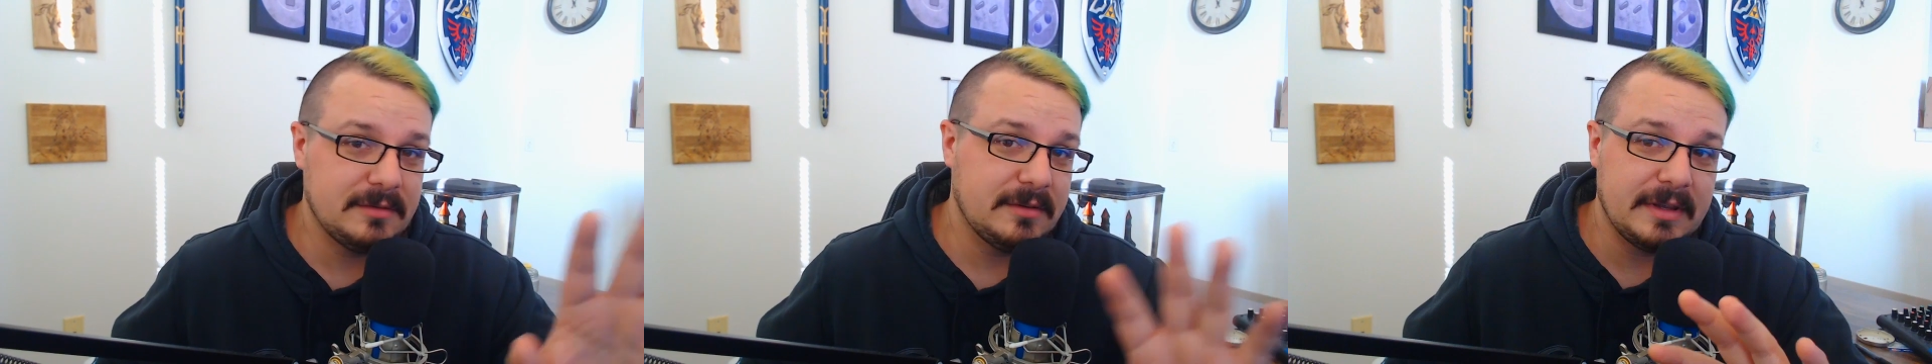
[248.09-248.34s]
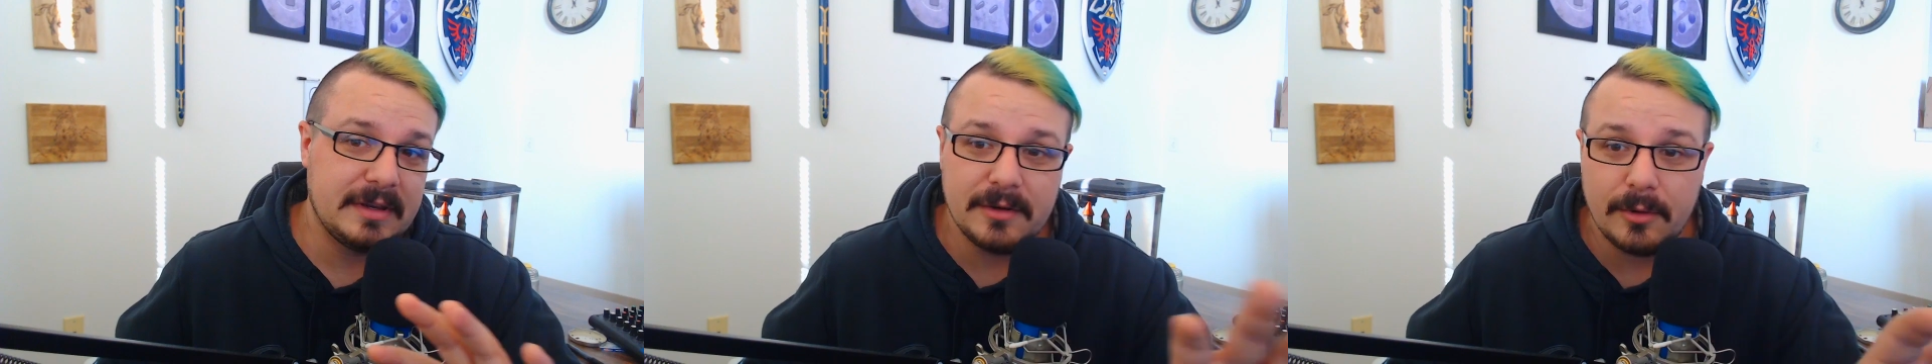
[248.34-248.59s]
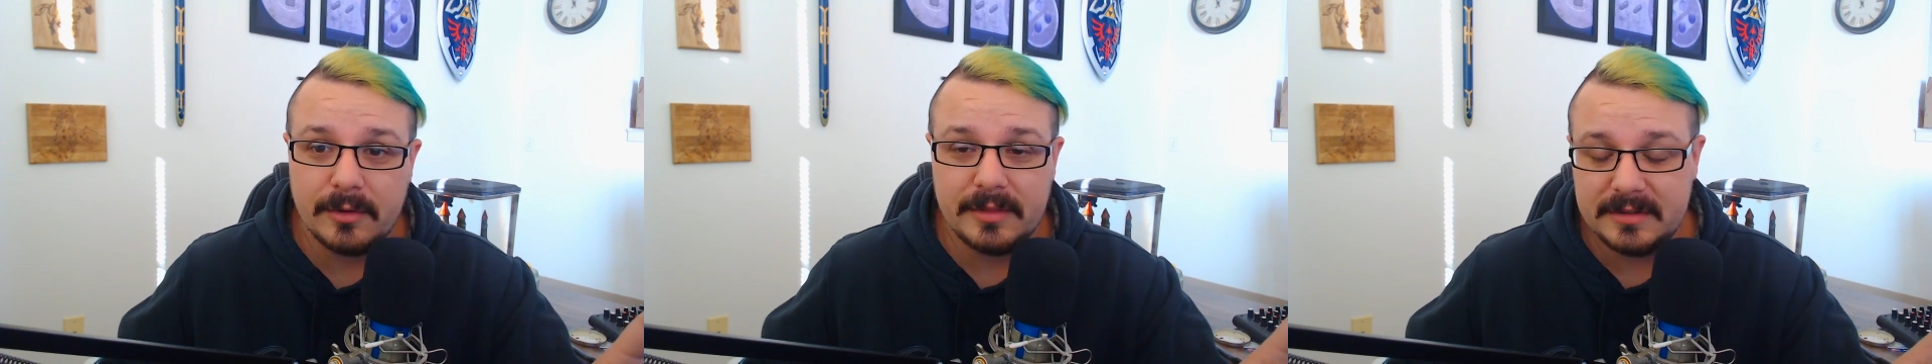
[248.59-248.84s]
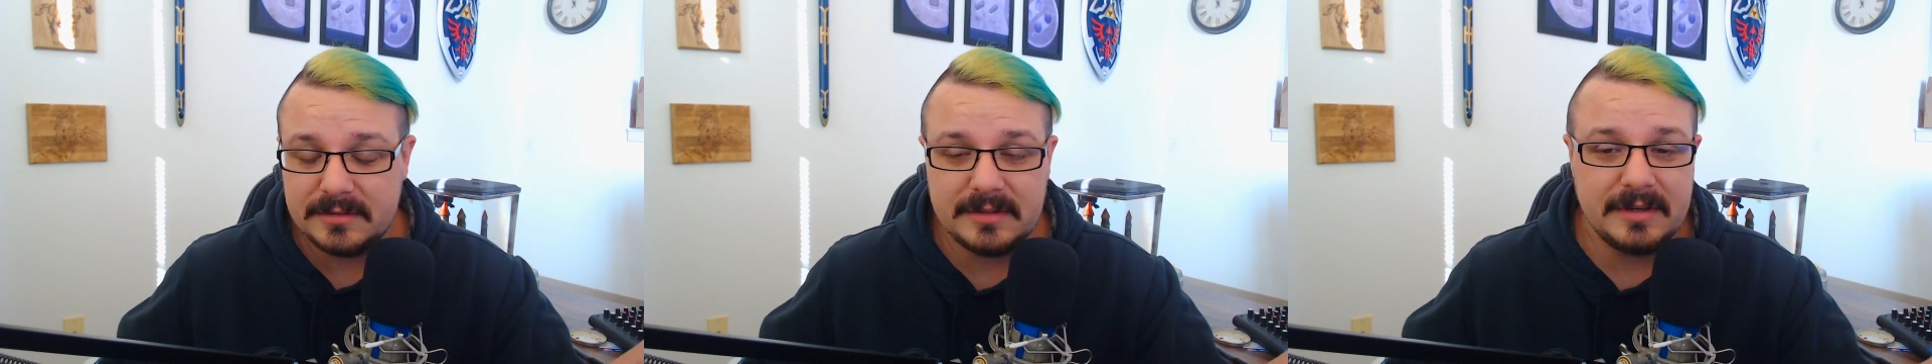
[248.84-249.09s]
Ignore
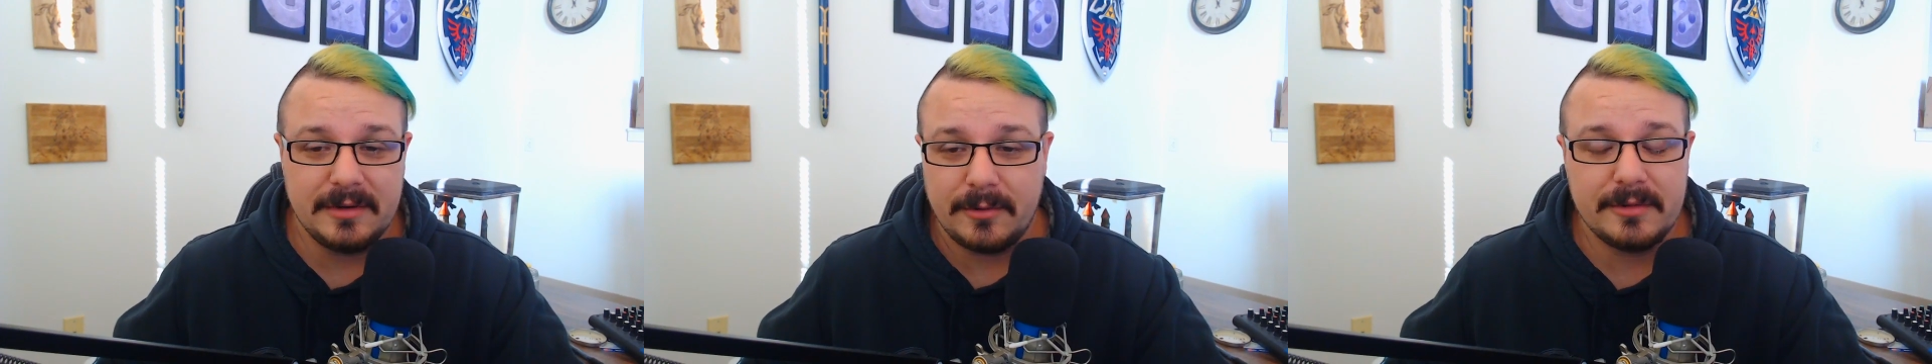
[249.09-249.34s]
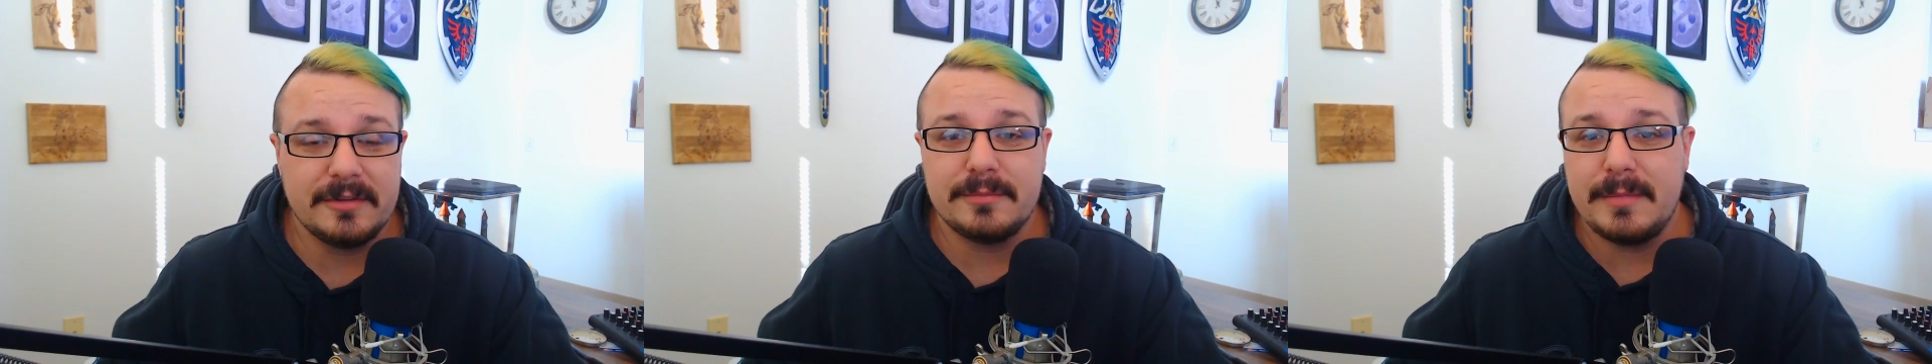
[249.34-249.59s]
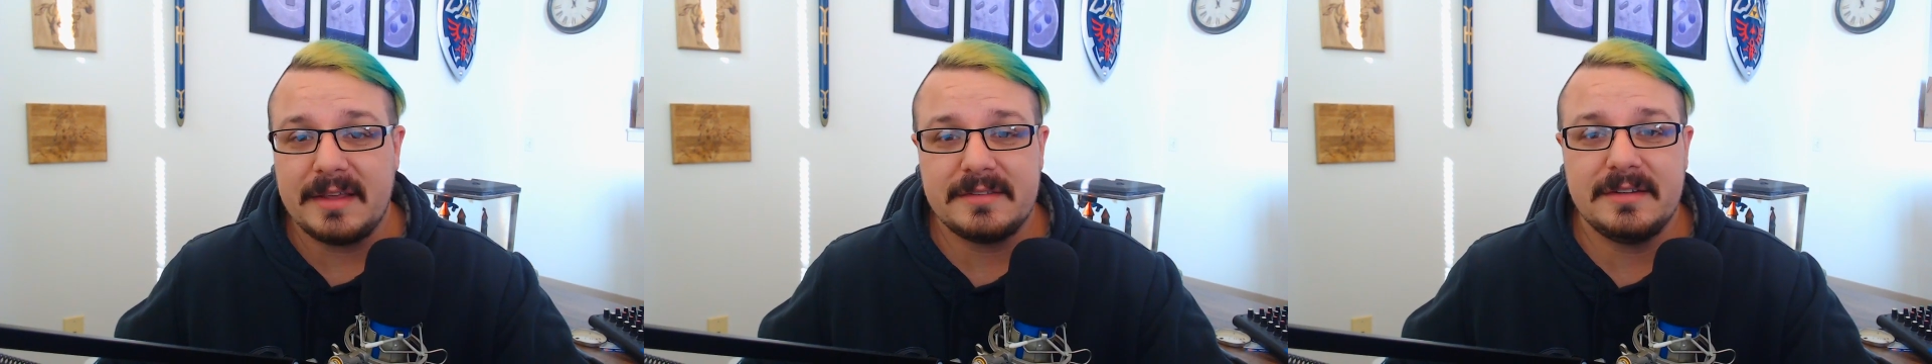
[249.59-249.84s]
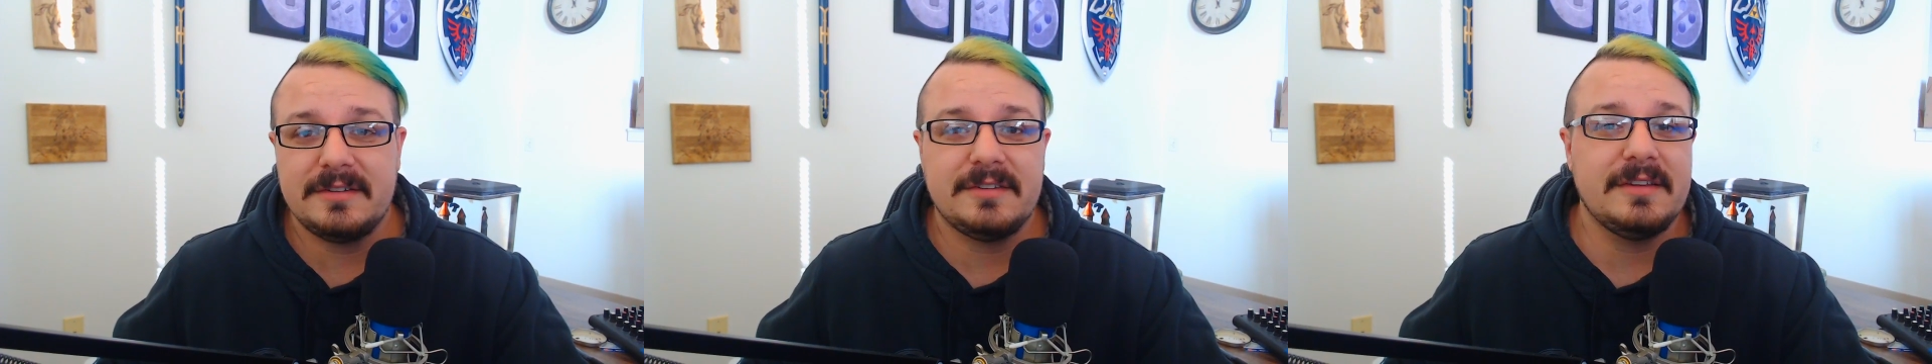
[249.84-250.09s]
this
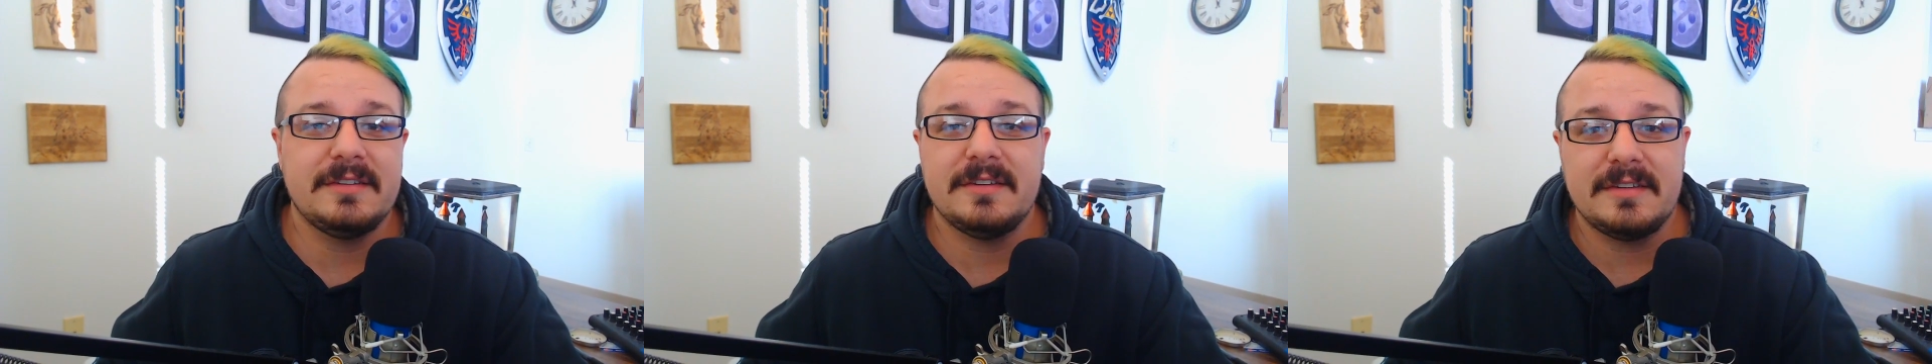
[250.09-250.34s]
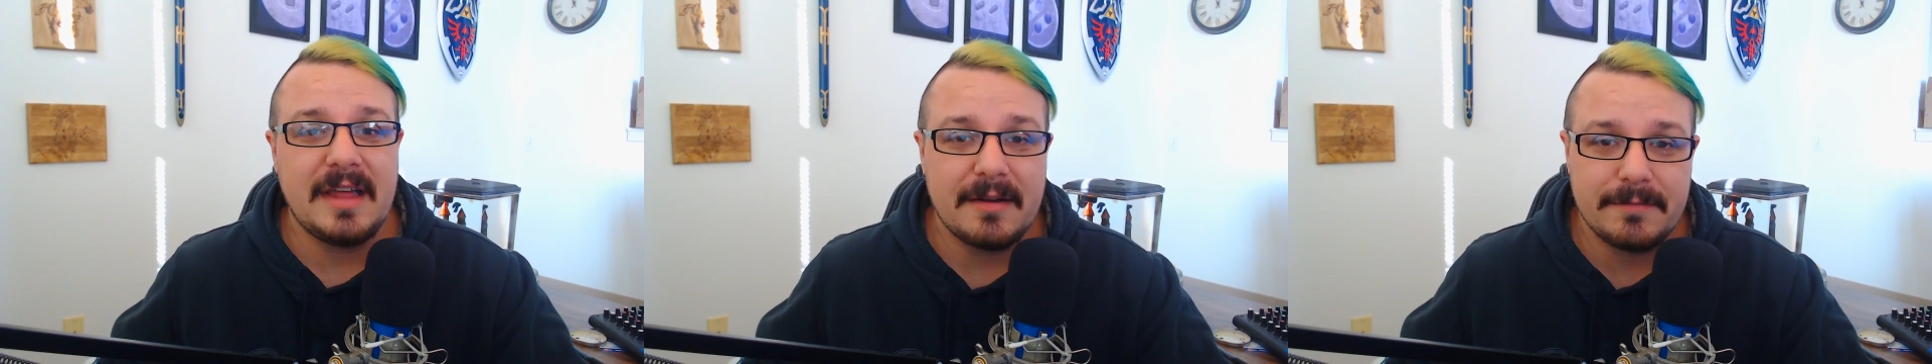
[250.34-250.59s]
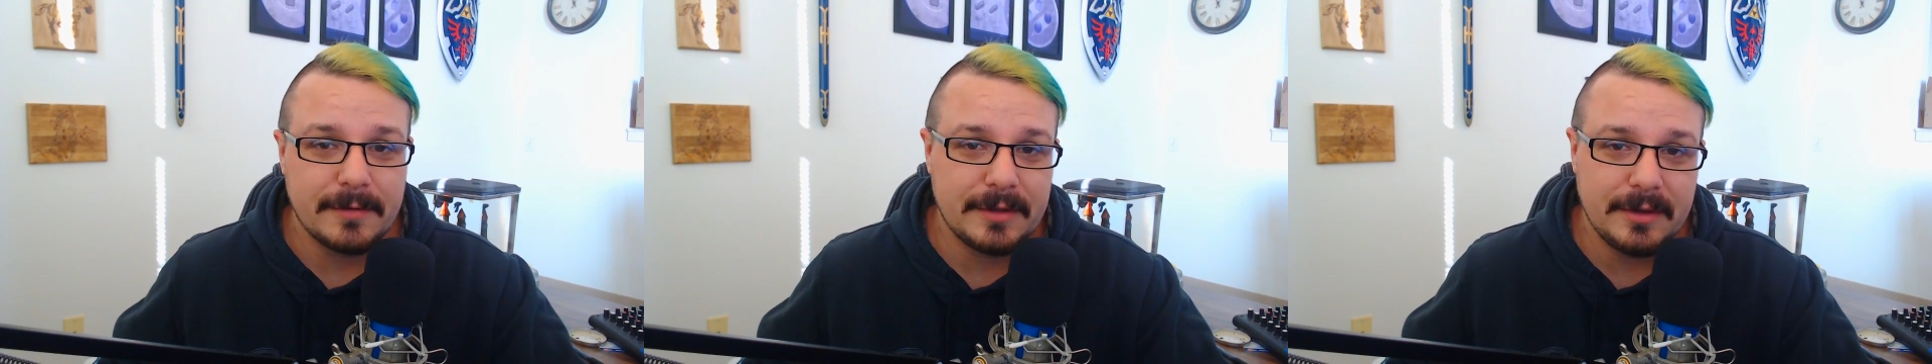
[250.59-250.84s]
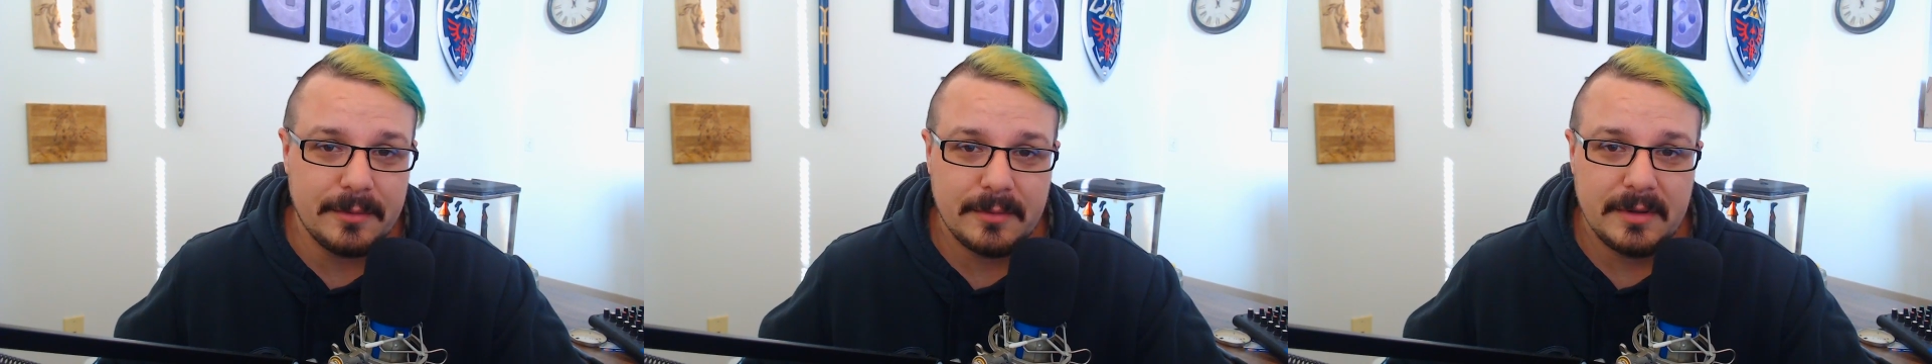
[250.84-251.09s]
message. This is not for
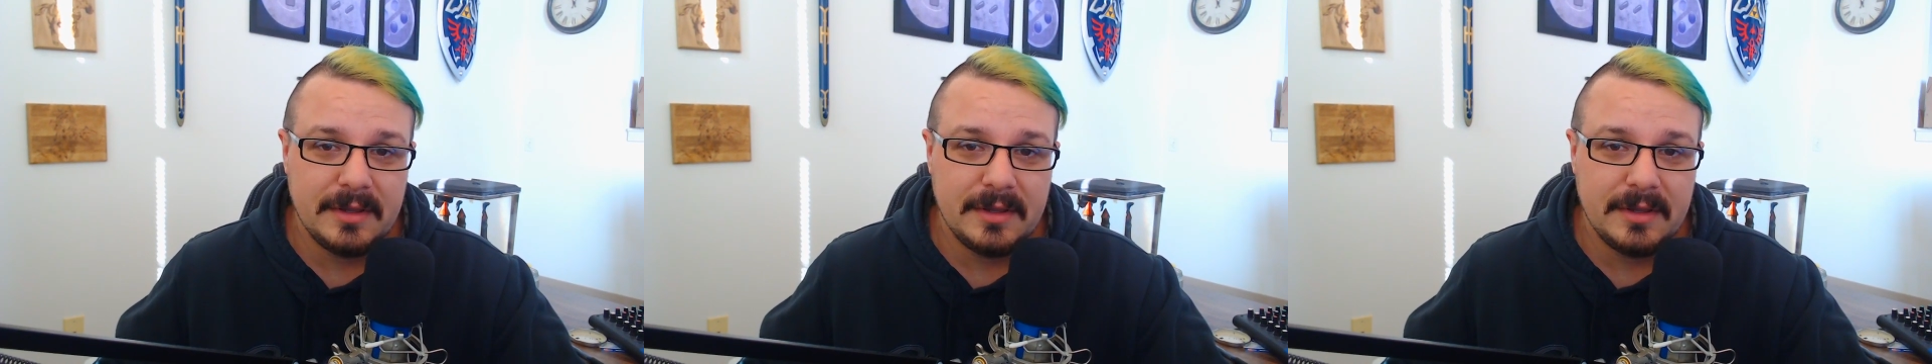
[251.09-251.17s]
you.